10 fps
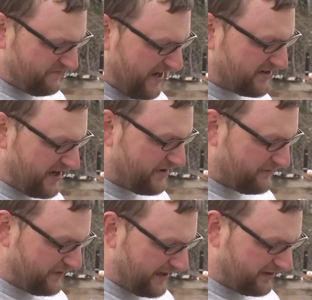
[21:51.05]
that kind
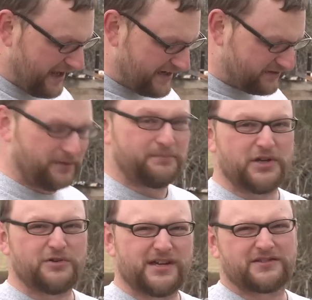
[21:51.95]
of like classic
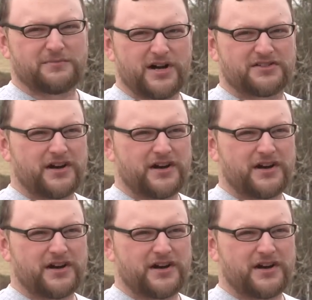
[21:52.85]
beauty as much.